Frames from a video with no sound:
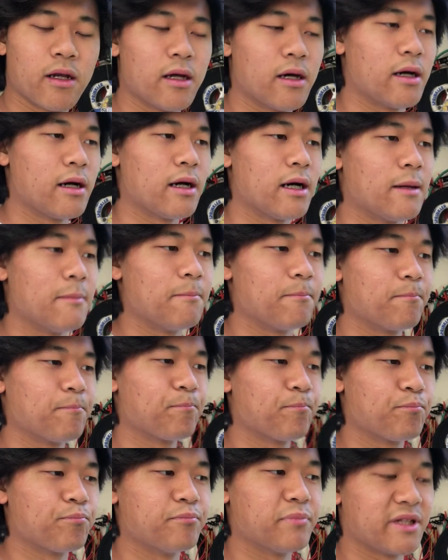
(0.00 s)

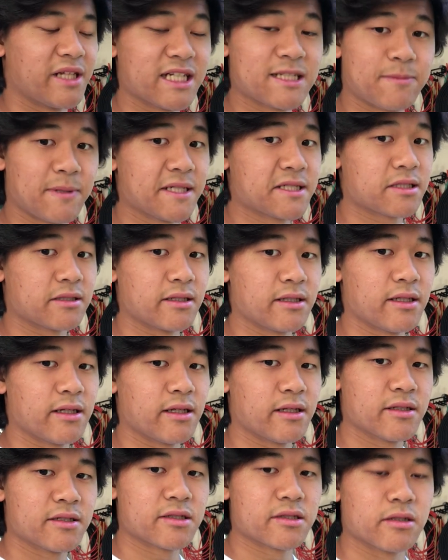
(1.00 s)
But that's basically
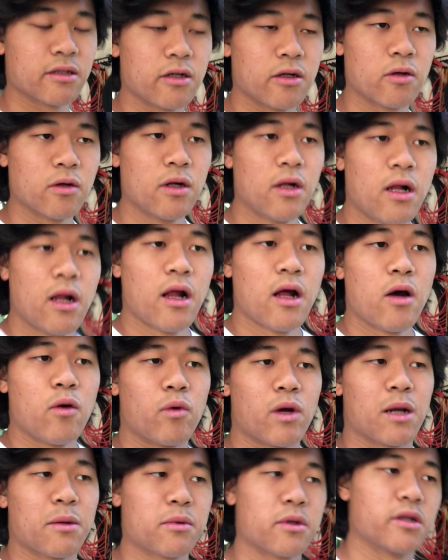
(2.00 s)
it. So
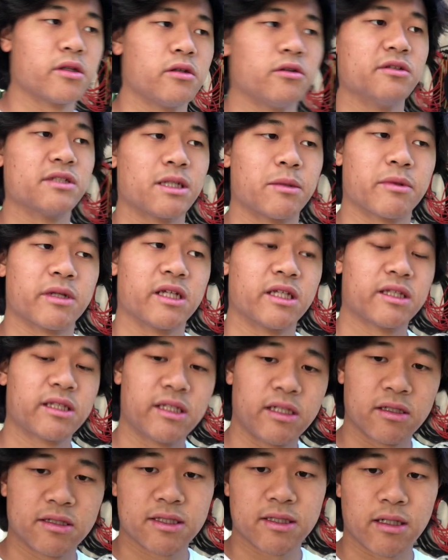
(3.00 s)
what I'm gonna do is I'm gonna get the
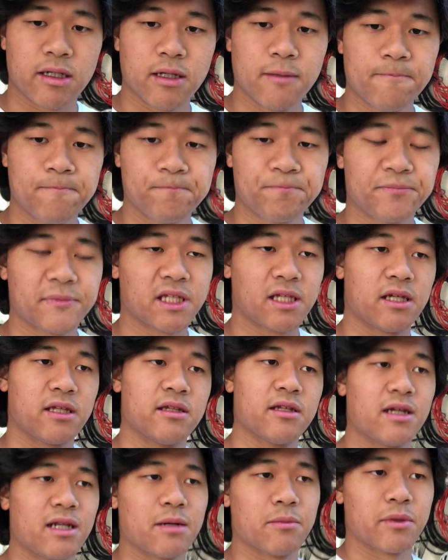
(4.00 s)
gear set up, and
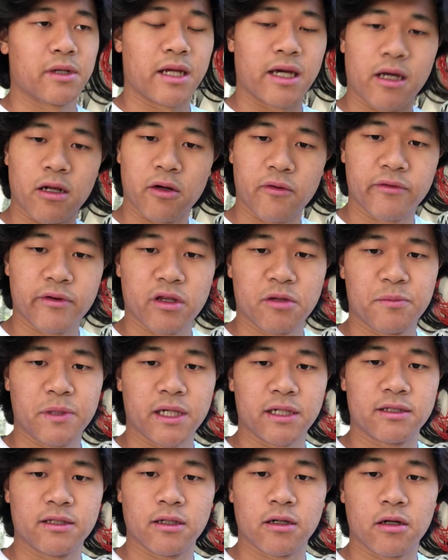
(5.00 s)
then I'm gonna head over to the
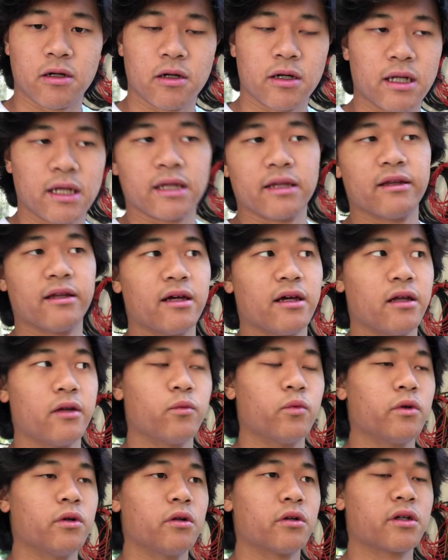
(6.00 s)
backyard, and
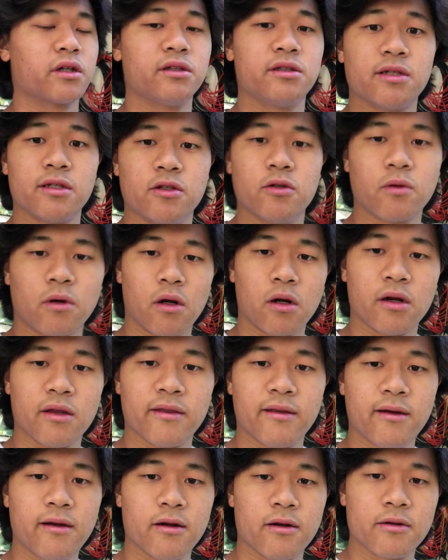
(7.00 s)
then we'll continue our hunt
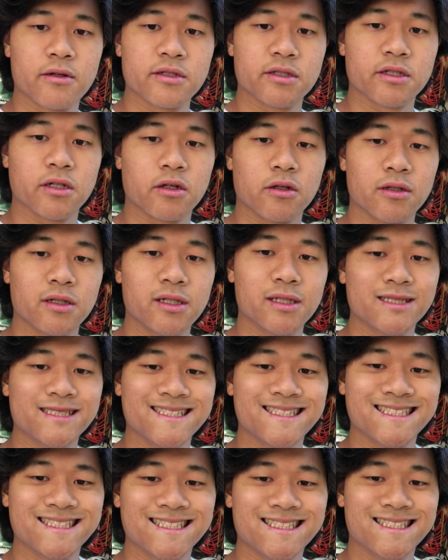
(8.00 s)
there. So
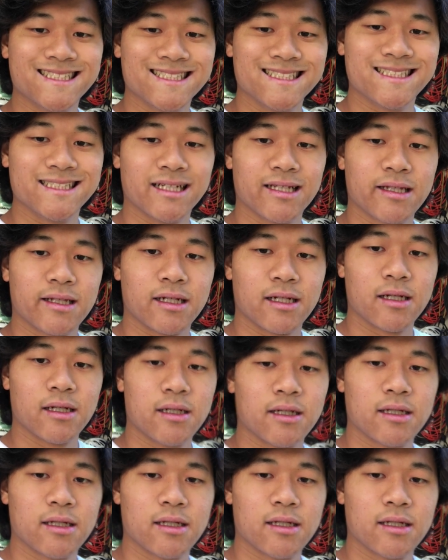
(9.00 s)
see you then.